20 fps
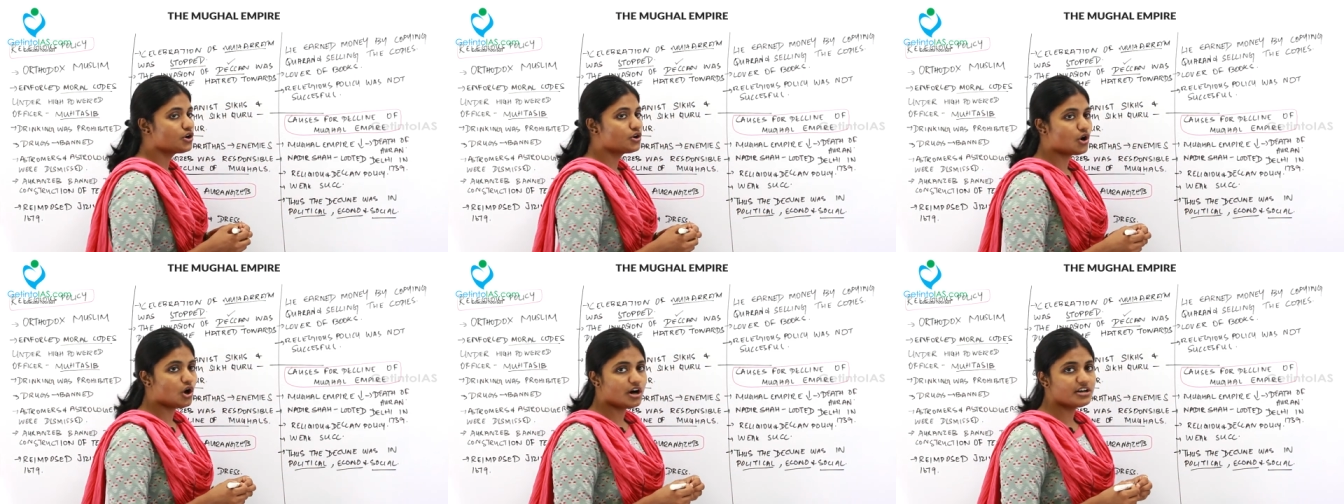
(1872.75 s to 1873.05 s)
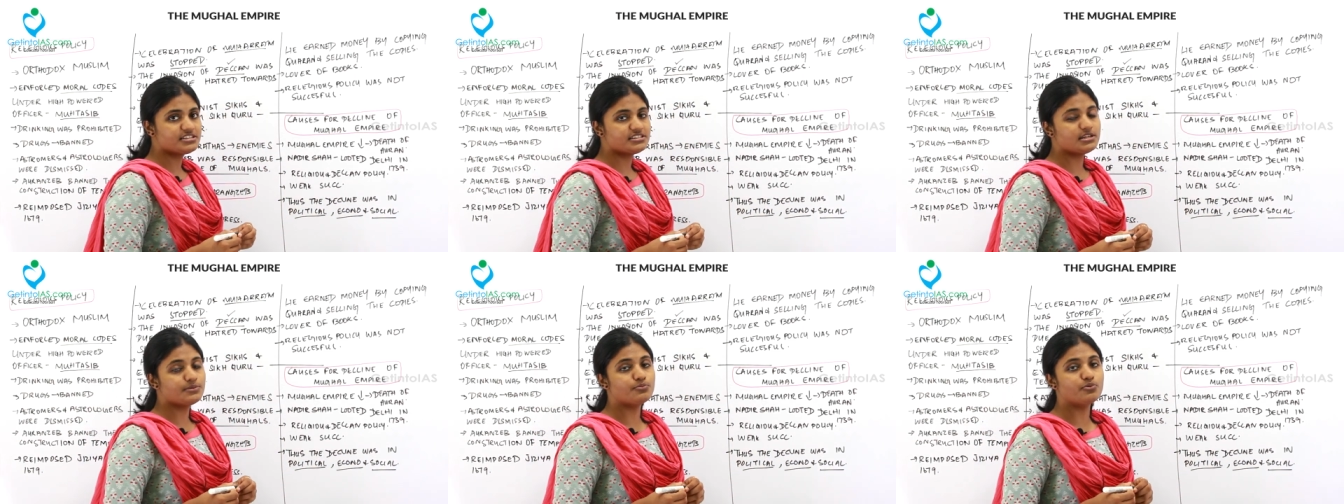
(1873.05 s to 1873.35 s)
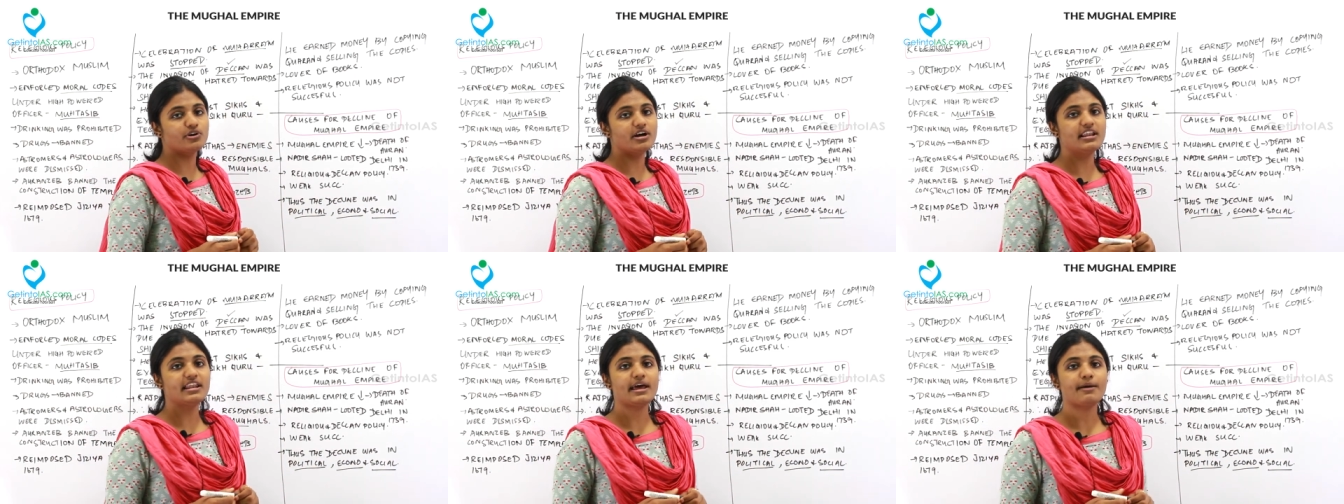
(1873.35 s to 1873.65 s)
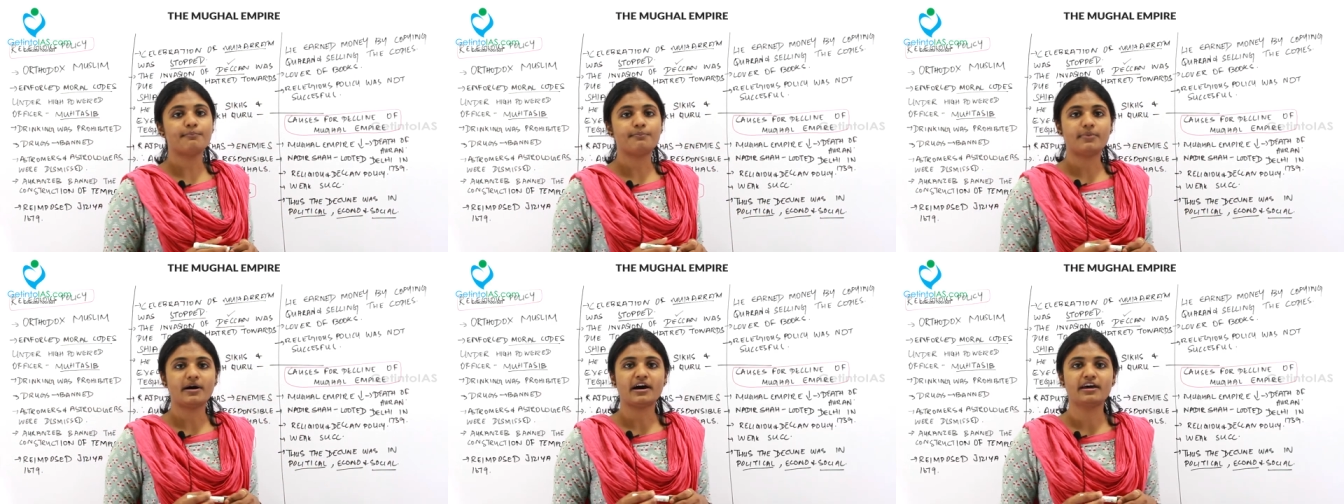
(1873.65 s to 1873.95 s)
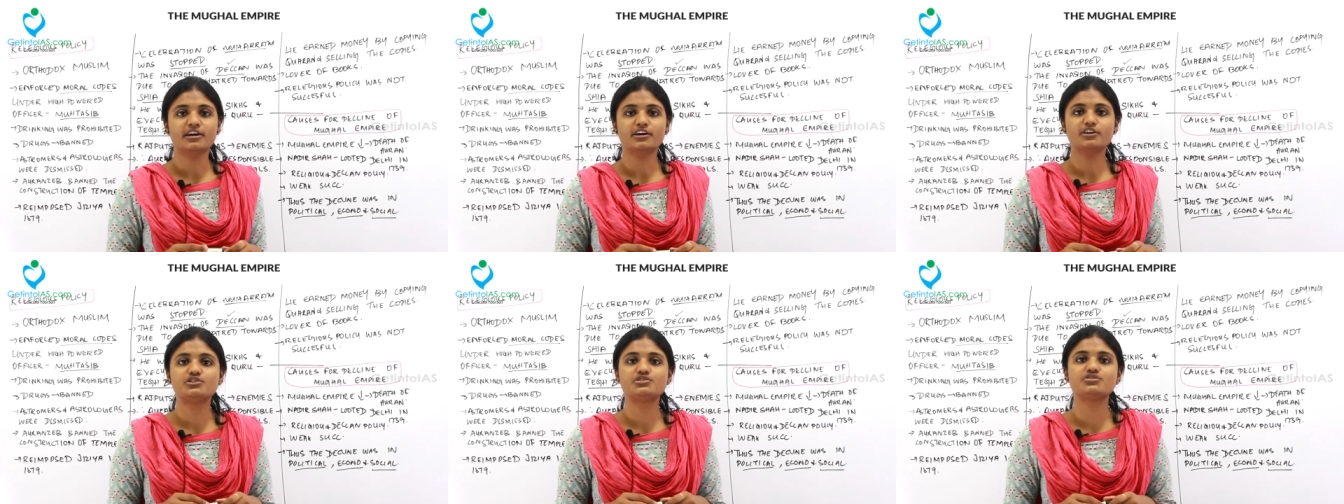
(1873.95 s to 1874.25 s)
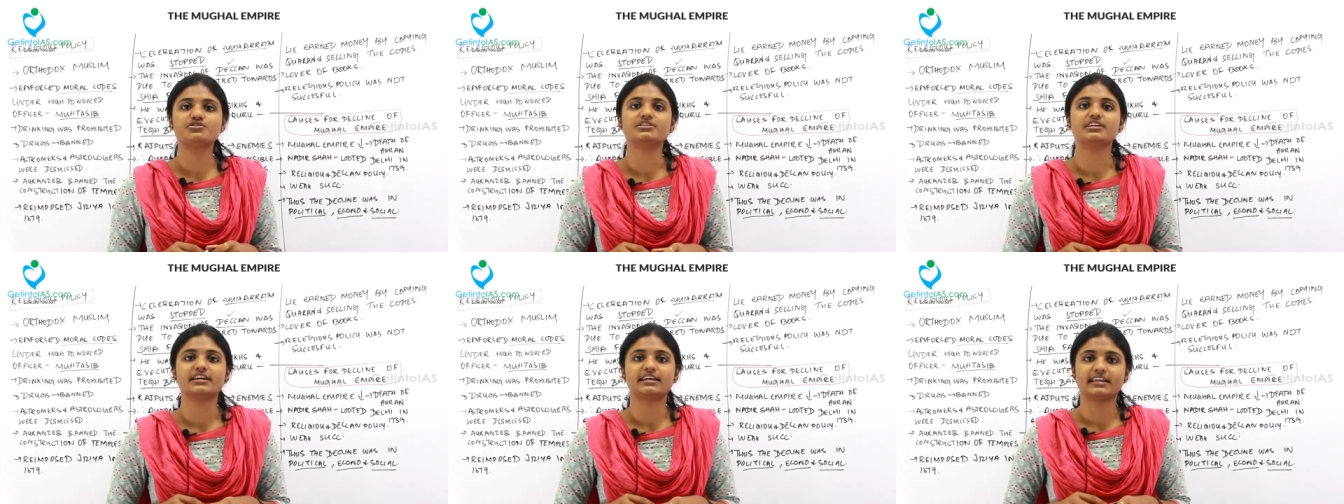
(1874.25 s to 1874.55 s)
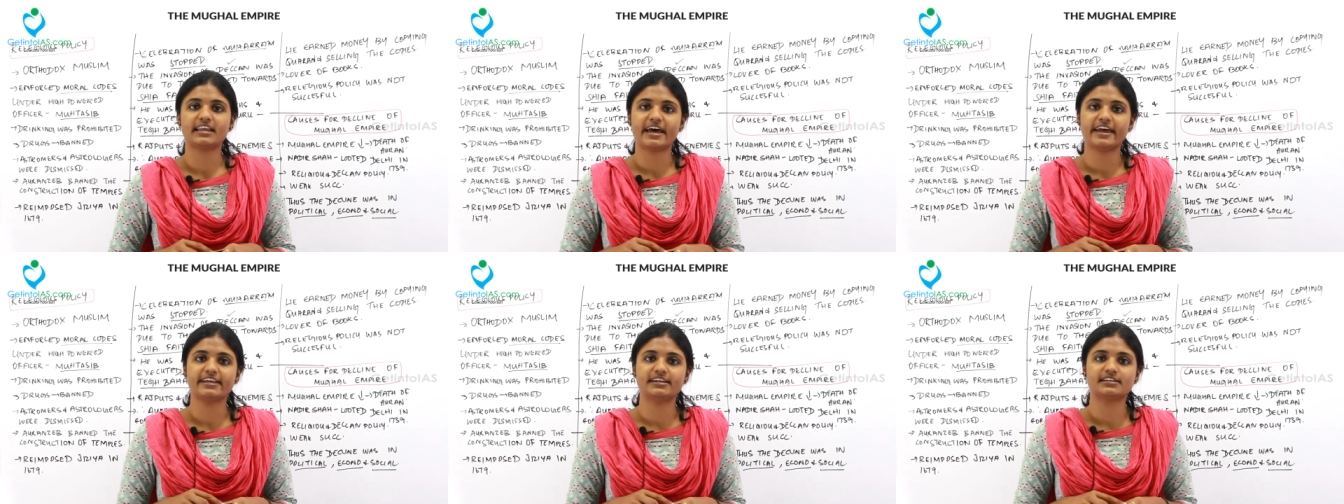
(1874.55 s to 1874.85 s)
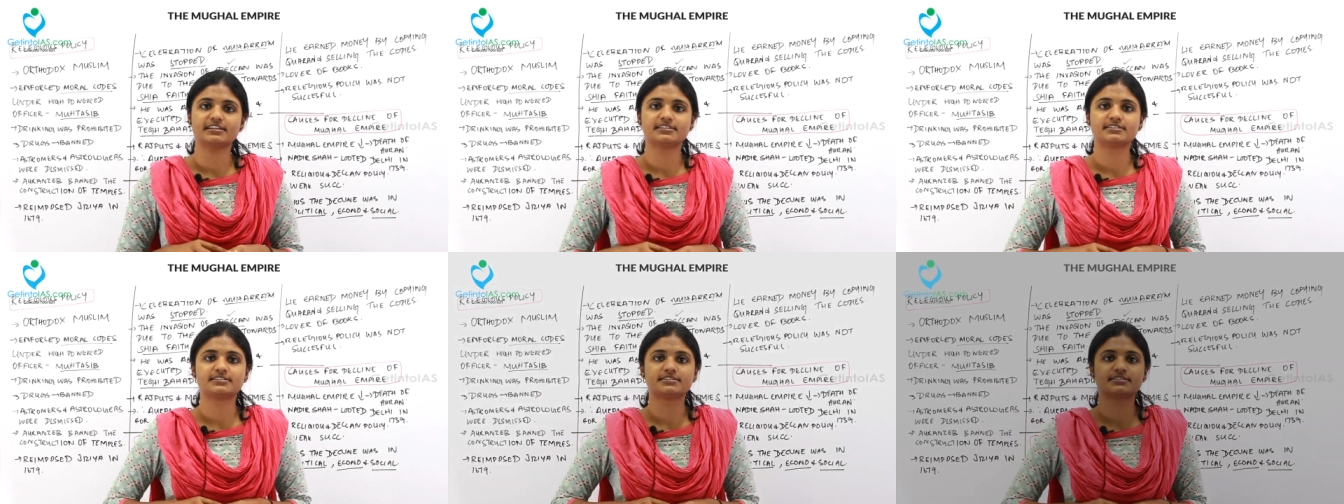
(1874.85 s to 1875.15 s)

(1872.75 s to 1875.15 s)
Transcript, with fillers: caused the Mughal Empire to decline.